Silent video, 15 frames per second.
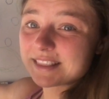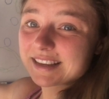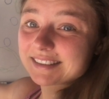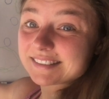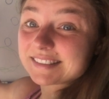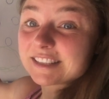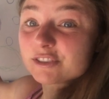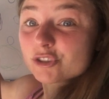that
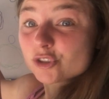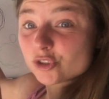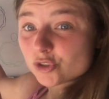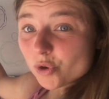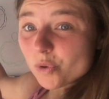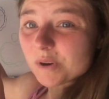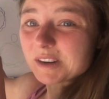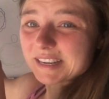is then
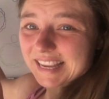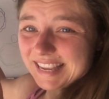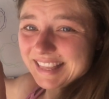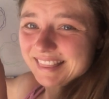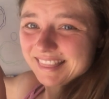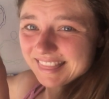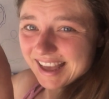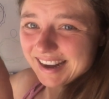stored
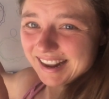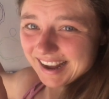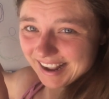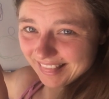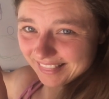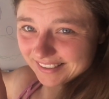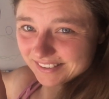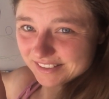in that
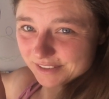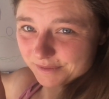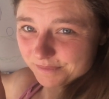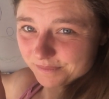island.